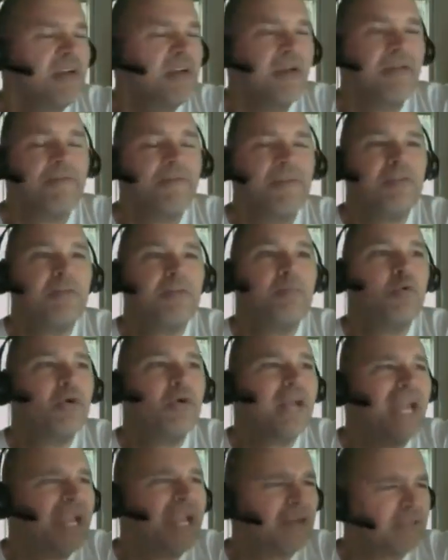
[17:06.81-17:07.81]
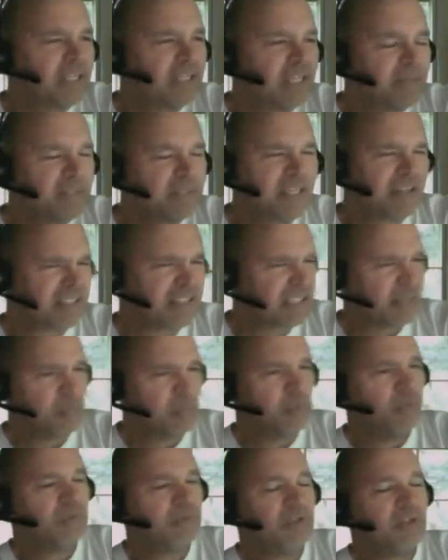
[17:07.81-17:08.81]
If the more anger that comes out, it's like,
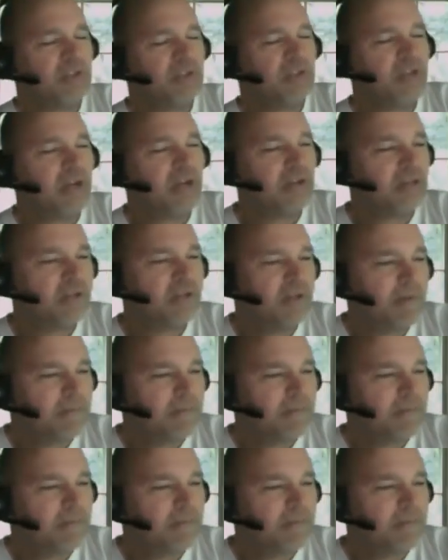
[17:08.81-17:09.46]
well, you're not,